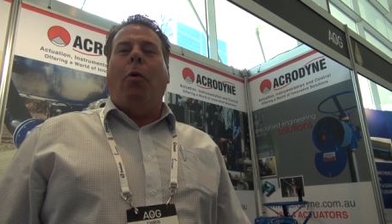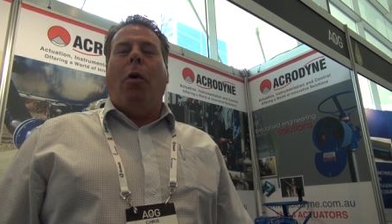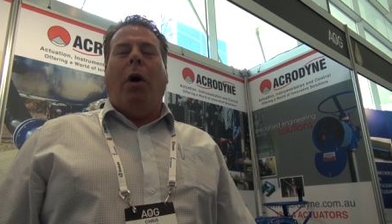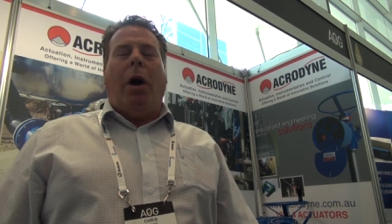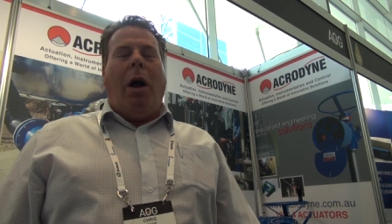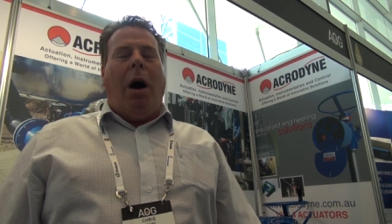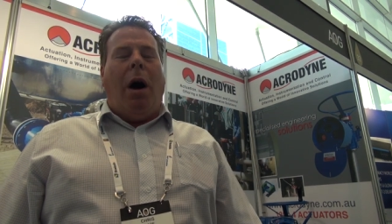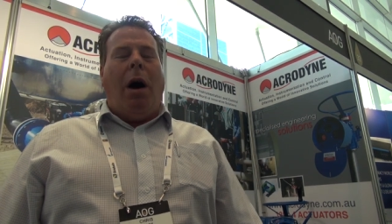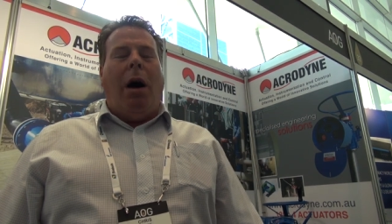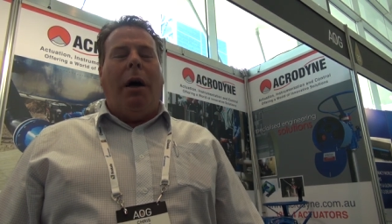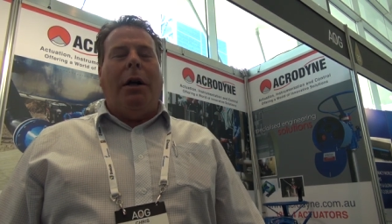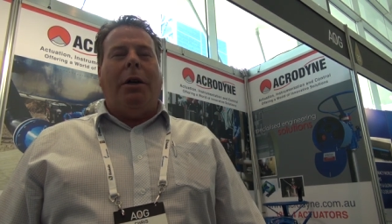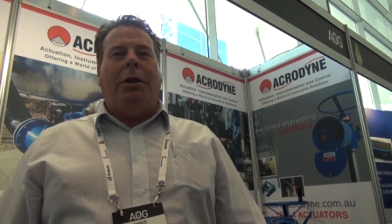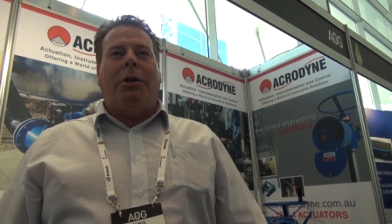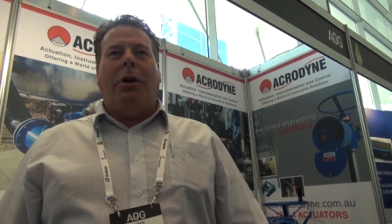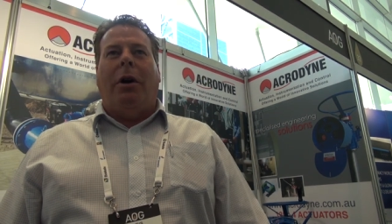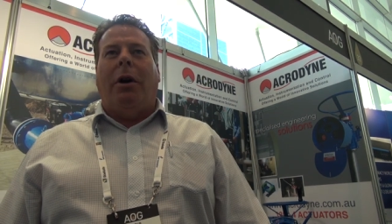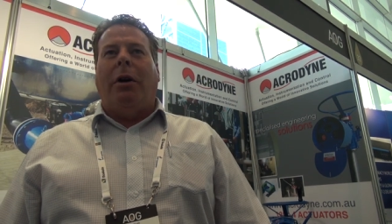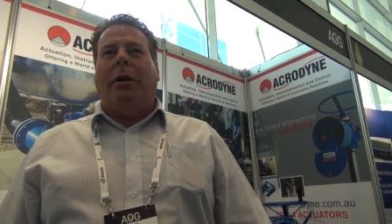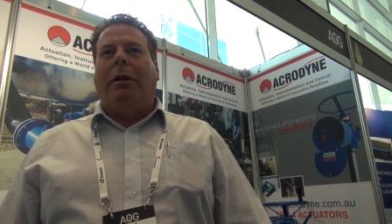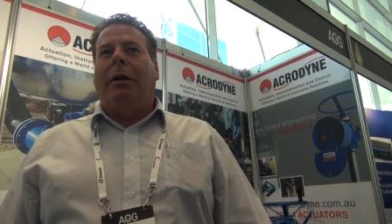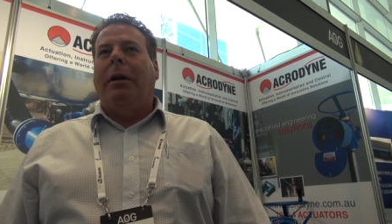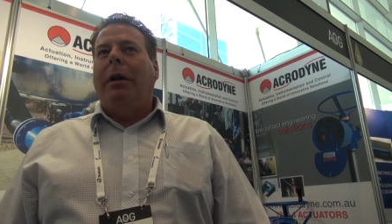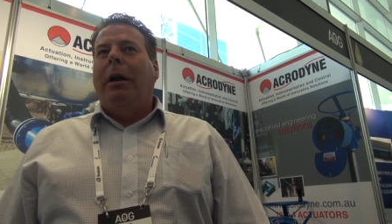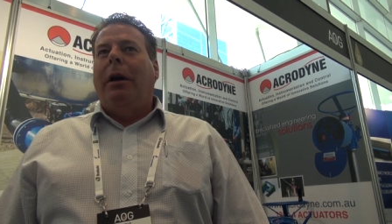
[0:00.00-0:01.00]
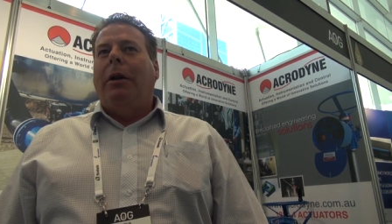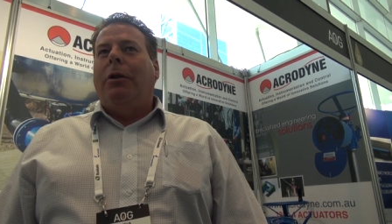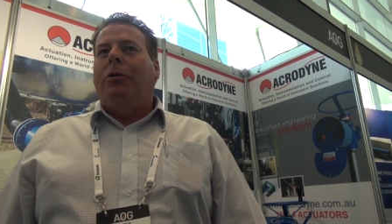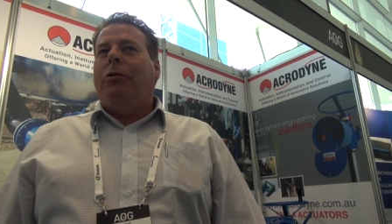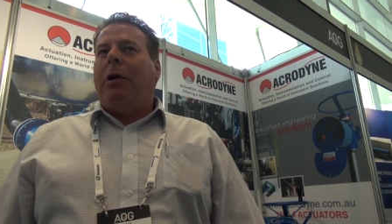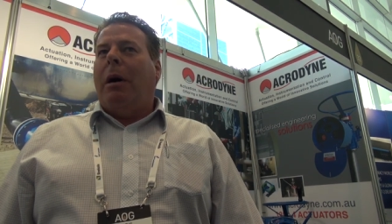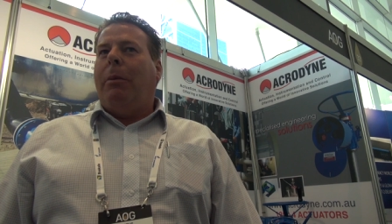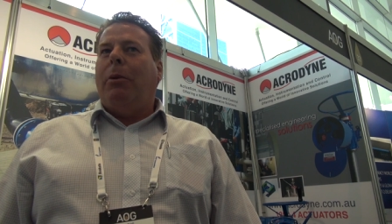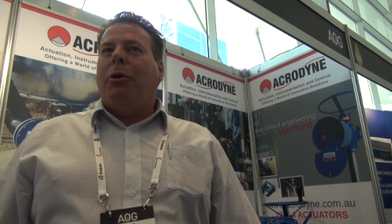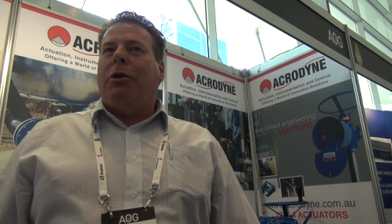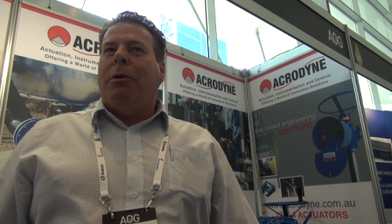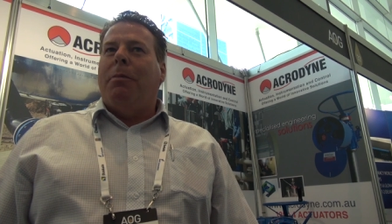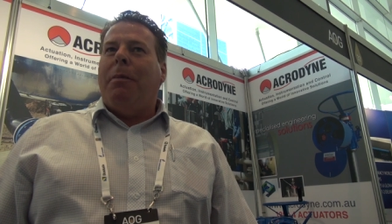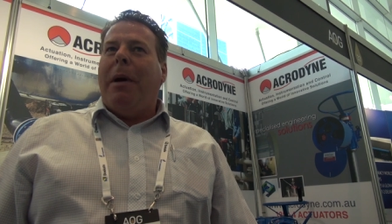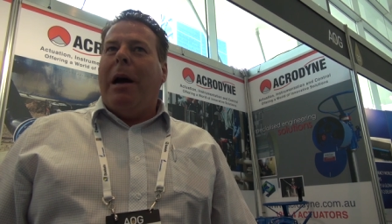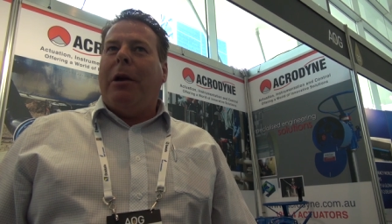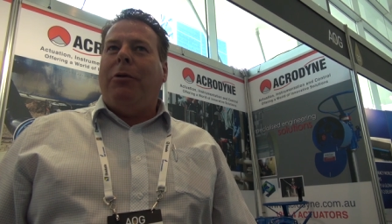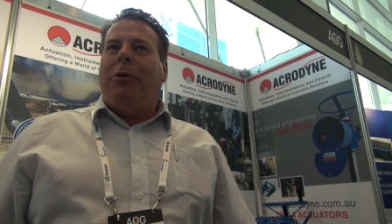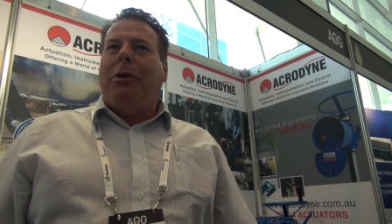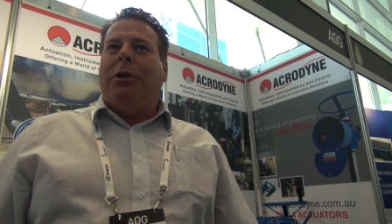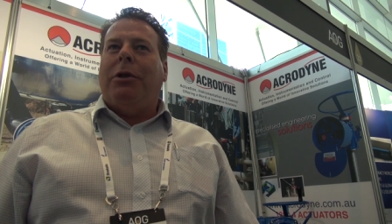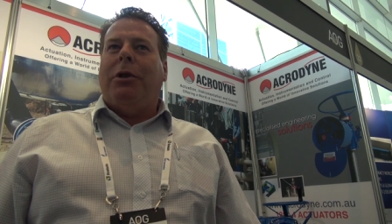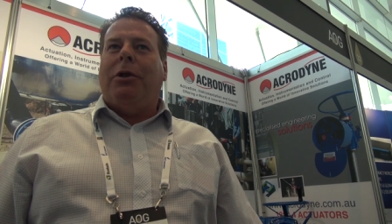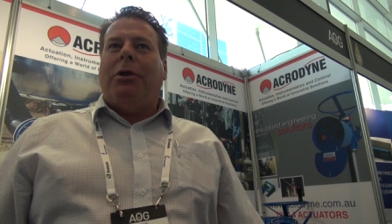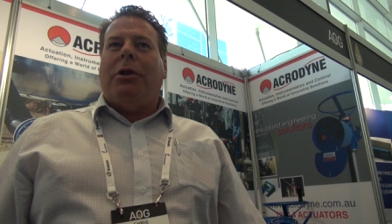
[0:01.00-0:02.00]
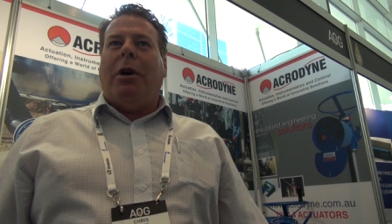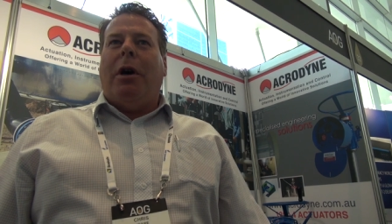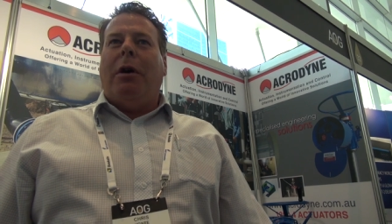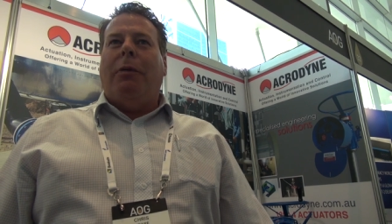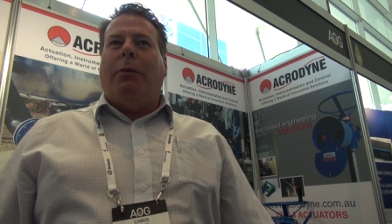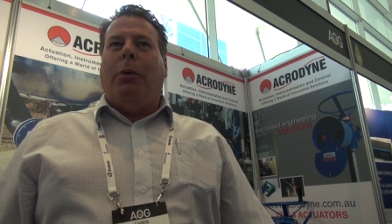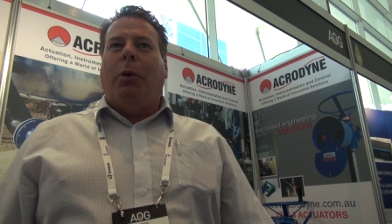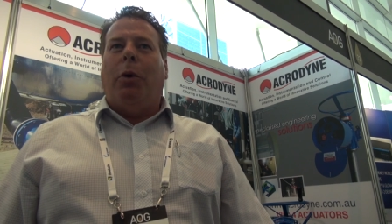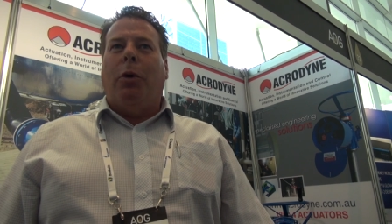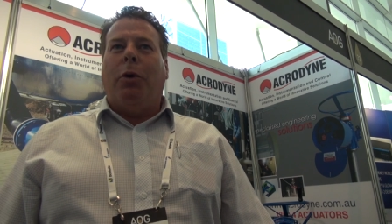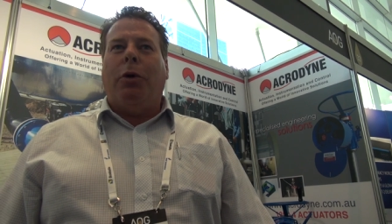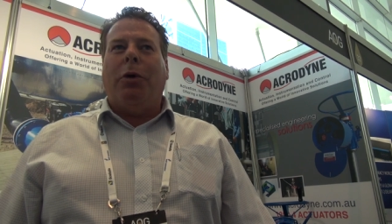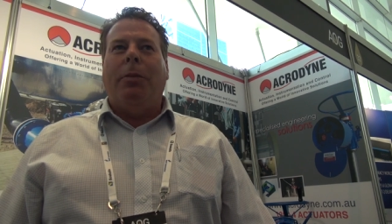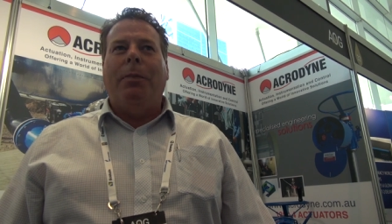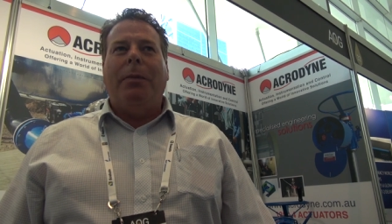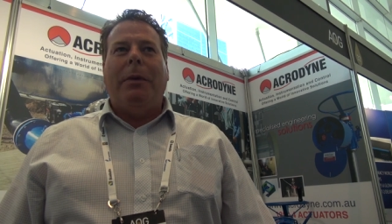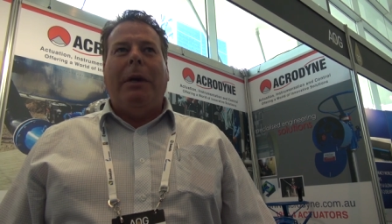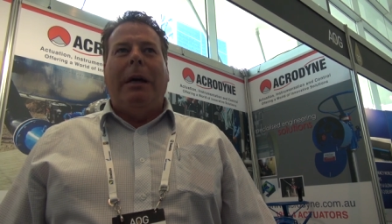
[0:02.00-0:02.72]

reliant on troublesome batteries and so forth.